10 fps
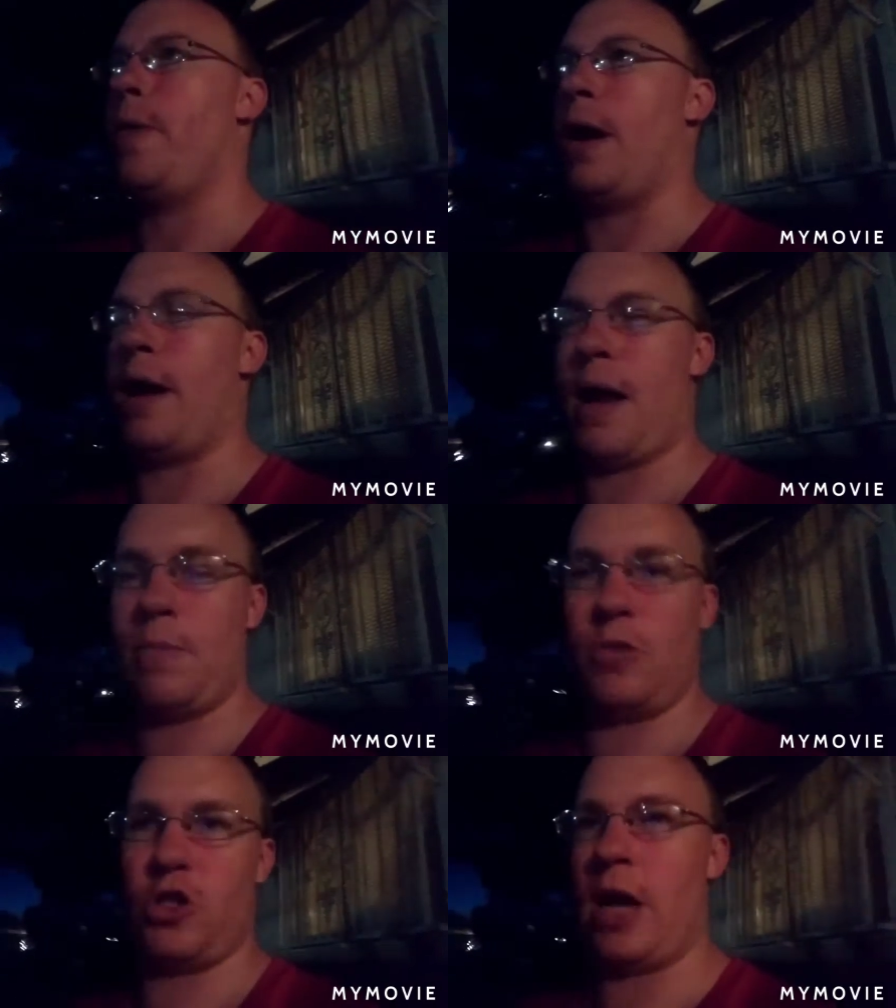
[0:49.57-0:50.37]
And
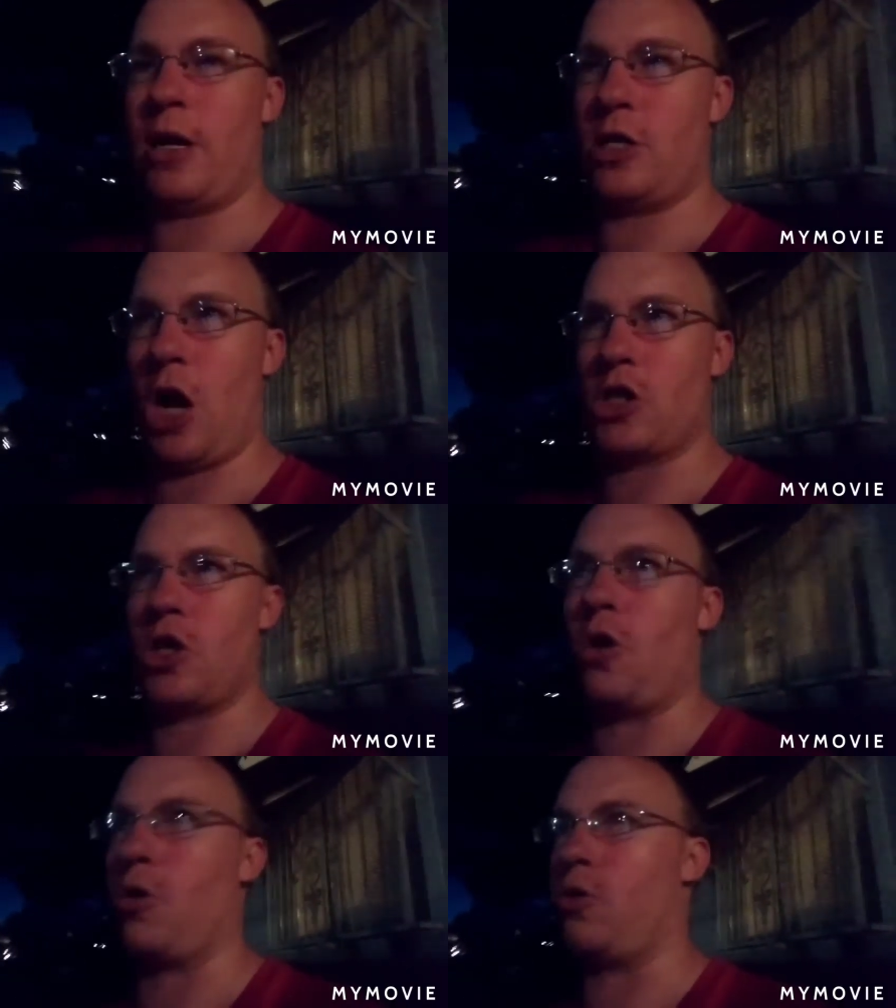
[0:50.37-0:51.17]
I'm trying to talk
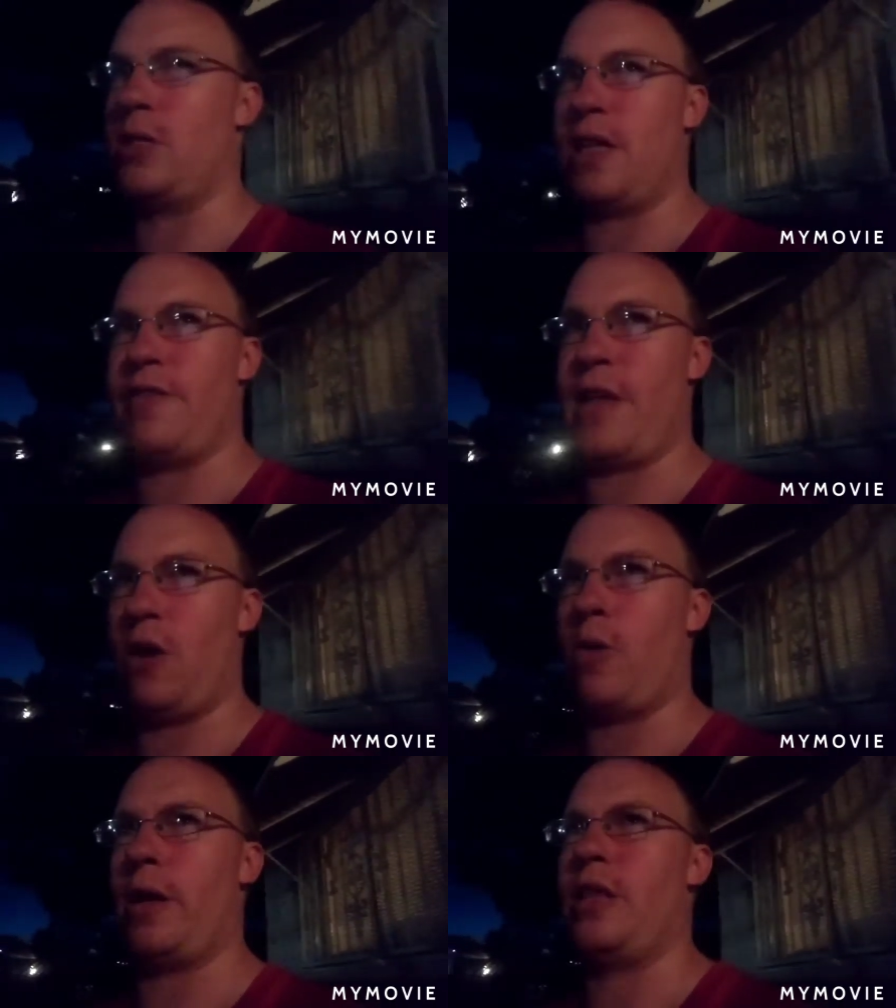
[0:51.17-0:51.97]
to locals, see if they
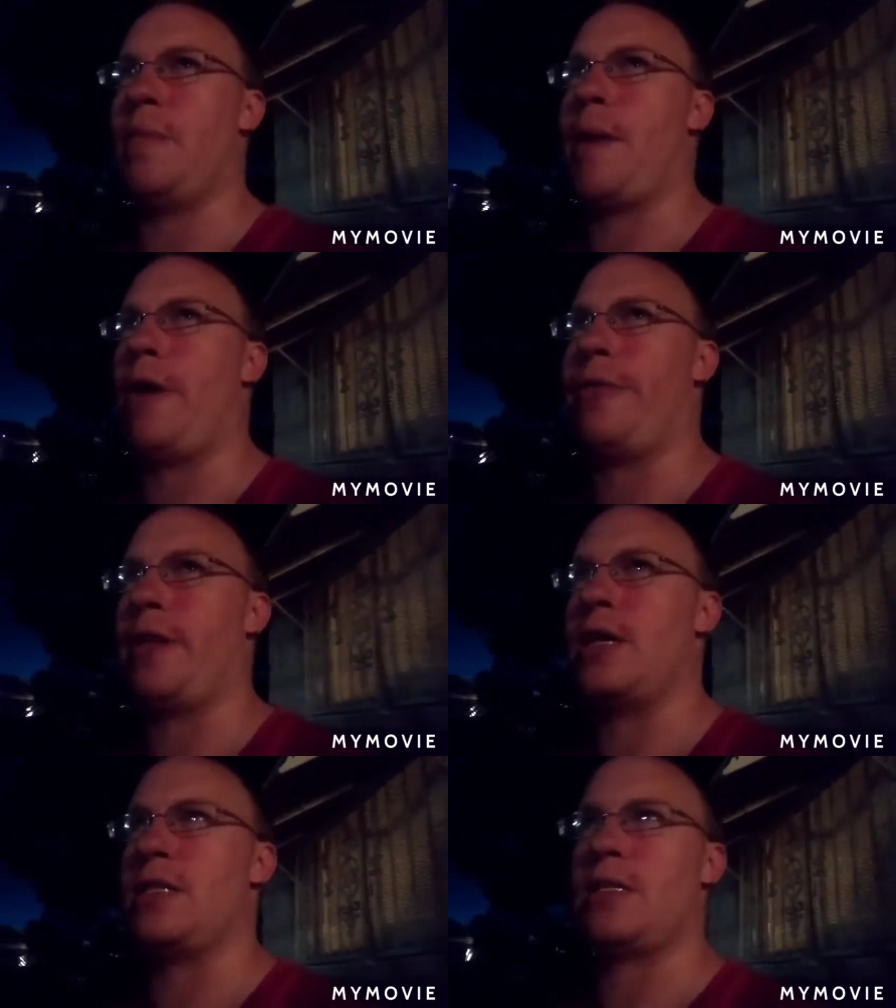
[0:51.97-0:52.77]
know anything about
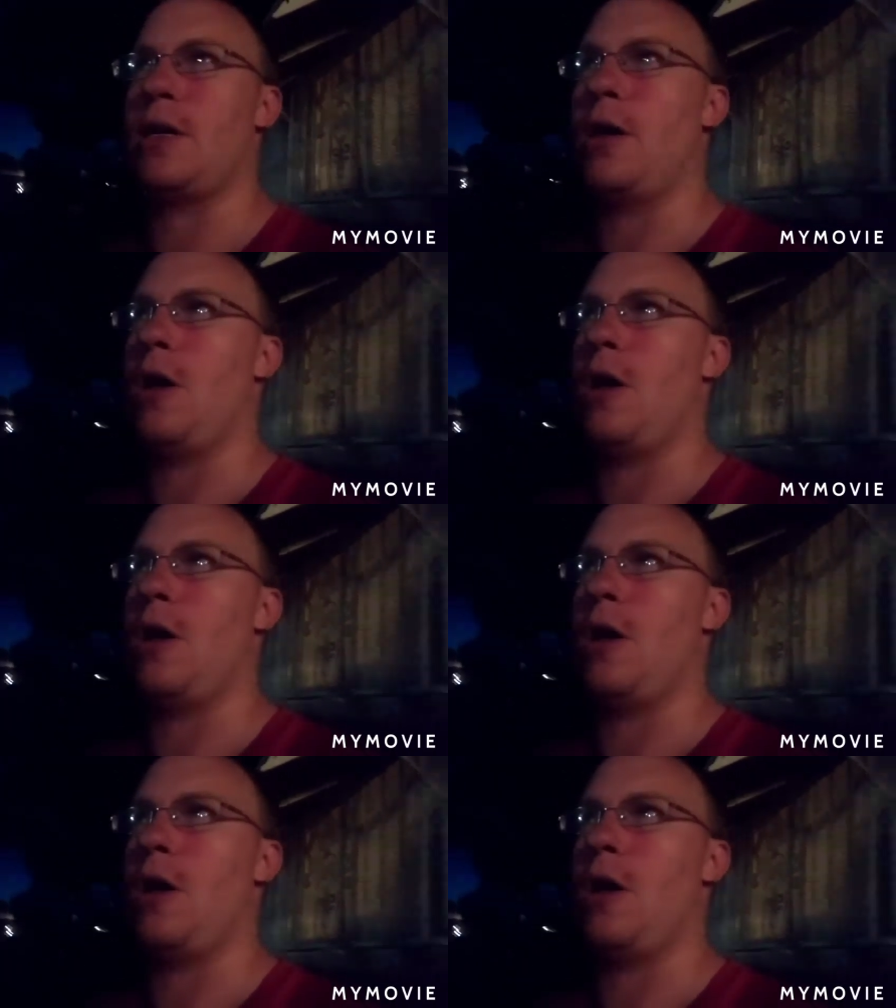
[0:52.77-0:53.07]
this.